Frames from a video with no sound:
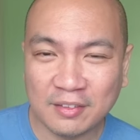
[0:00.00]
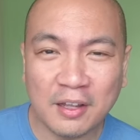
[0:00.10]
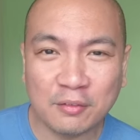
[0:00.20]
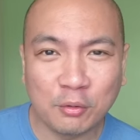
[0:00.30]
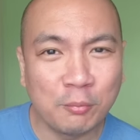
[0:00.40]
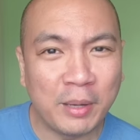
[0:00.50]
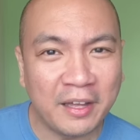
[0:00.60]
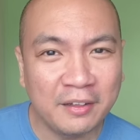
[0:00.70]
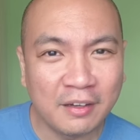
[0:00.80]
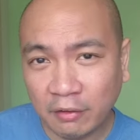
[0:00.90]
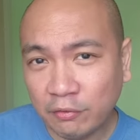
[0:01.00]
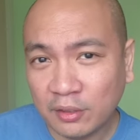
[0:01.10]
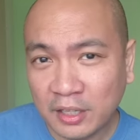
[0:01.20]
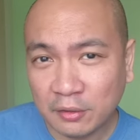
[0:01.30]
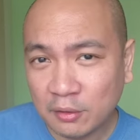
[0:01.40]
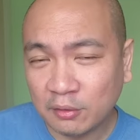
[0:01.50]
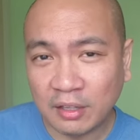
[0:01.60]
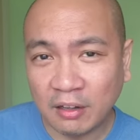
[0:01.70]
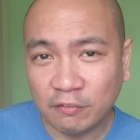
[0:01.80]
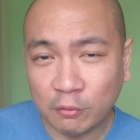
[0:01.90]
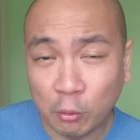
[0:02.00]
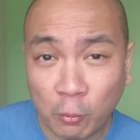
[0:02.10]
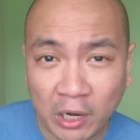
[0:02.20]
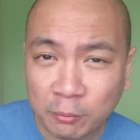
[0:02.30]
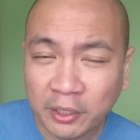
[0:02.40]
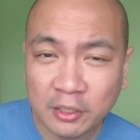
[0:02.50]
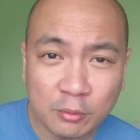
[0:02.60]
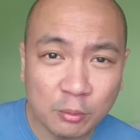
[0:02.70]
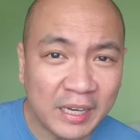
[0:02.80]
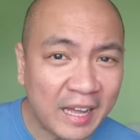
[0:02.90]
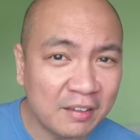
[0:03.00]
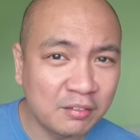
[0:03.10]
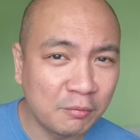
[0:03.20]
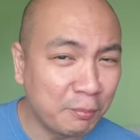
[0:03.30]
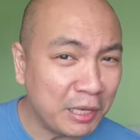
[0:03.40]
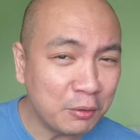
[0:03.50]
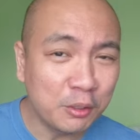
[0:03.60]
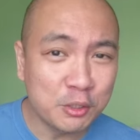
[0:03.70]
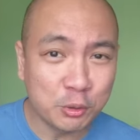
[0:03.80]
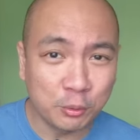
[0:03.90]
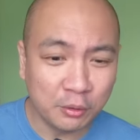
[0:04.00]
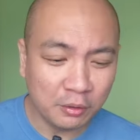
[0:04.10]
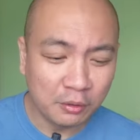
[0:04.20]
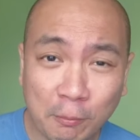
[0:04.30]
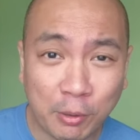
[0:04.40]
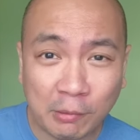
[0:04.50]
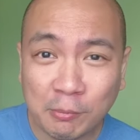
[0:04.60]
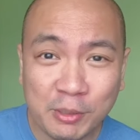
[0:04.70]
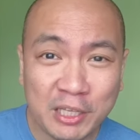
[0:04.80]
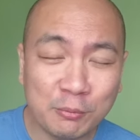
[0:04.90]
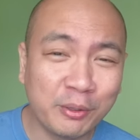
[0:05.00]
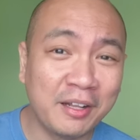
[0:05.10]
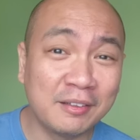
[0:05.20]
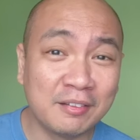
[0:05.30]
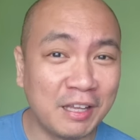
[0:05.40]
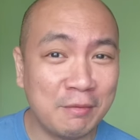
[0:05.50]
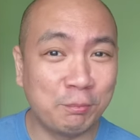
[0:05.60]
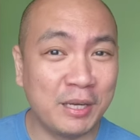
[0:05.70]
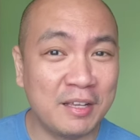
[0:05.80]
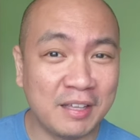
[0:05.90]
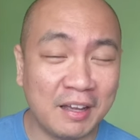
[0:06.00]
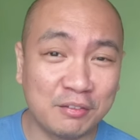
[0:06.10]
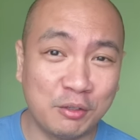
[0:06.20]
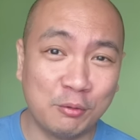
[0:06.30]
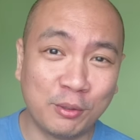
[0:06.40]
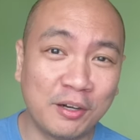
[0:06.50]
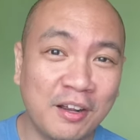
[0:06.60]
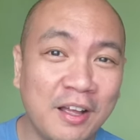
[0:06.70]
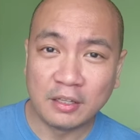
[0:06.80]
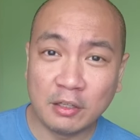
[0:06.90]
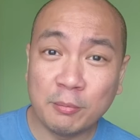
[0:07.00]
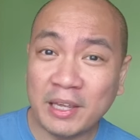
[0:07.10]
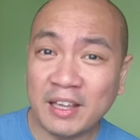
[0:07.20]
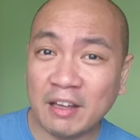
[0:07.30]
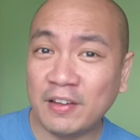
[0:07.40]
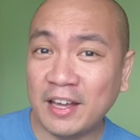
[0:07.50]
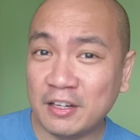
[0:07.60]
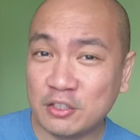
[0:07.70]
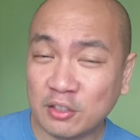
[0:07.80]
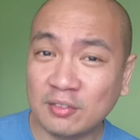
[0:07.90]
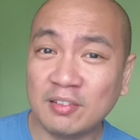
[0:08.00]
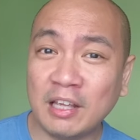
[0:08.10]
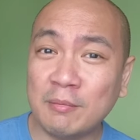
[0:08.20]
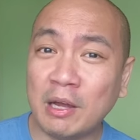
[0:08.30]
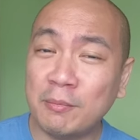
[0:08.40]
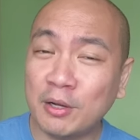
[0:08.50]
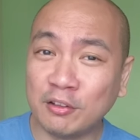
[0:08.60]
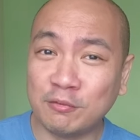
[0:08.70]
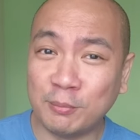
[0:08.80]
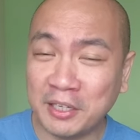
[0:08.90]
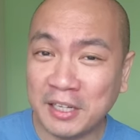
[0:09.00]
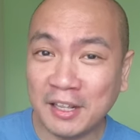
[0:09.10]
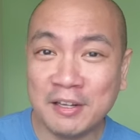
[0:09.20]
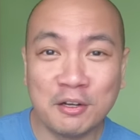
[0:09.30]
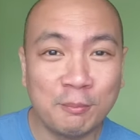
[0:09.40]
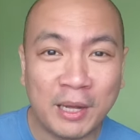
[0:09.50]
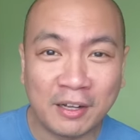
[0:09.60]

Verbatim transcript: it's not so bad. If you think to yourself, where were you last May or June? Probably you were in the same place as you were. You may have had just the same amount of money in your